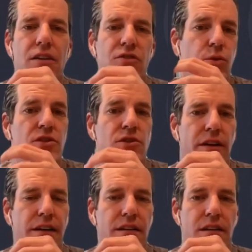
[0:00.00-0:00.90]

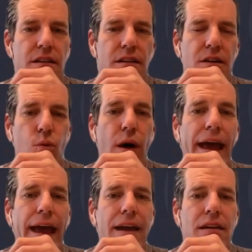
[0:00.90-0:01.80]
Switzerland in a
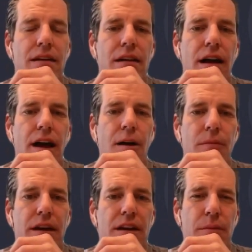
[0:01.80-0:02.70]
way um,
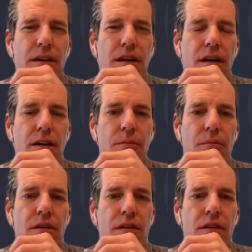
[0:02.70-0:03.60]
that could
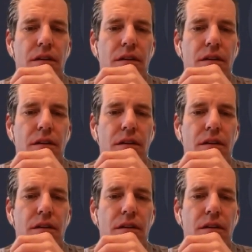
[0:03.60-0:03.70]
become